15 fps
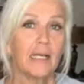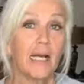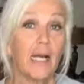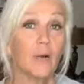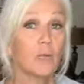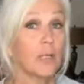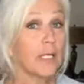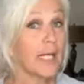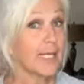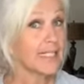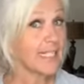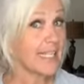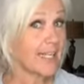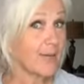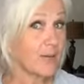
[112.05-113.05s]
I
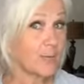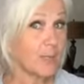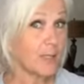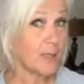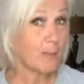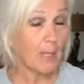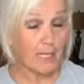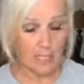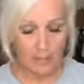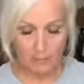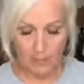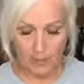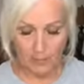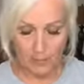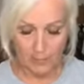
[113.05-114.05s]
realized I never put the baking
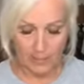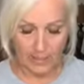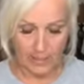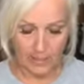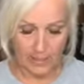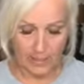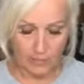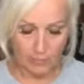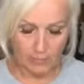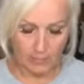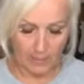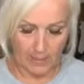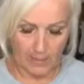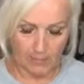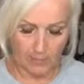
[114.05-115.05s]
powder in it. And guess what
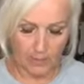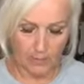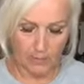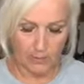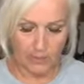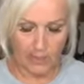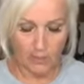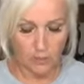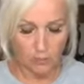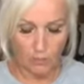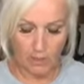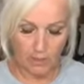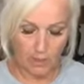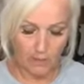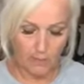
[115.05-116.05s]
baking powder does? You
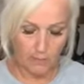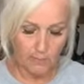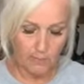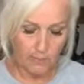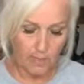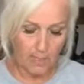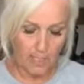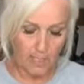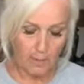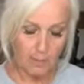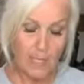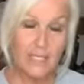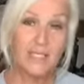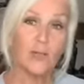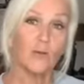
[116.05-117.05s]
all know. It
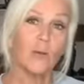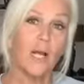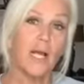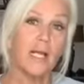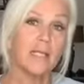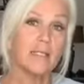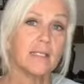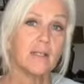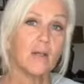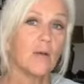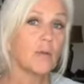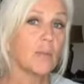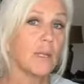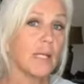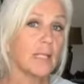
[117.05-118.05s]
makes it rise.
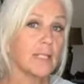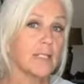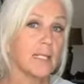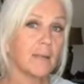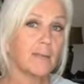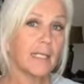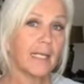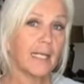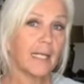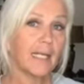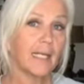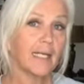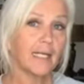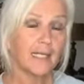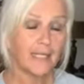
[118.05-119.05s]
So Becky's lemon
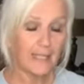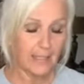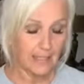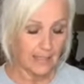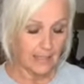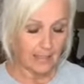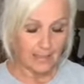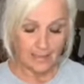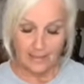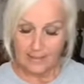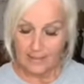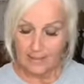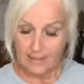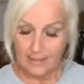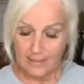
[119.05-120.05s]
cake
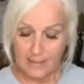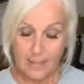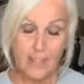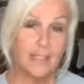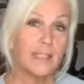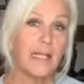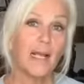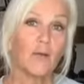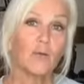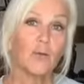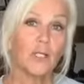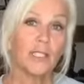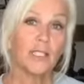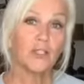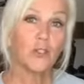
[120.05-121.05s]
is not
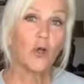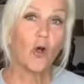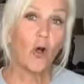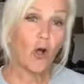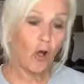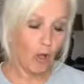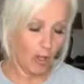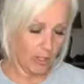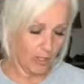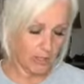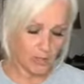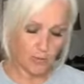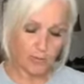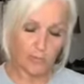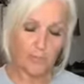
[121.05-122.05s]
really tall.
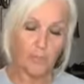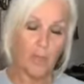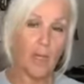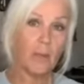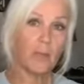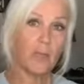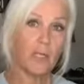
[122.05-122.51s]
So I put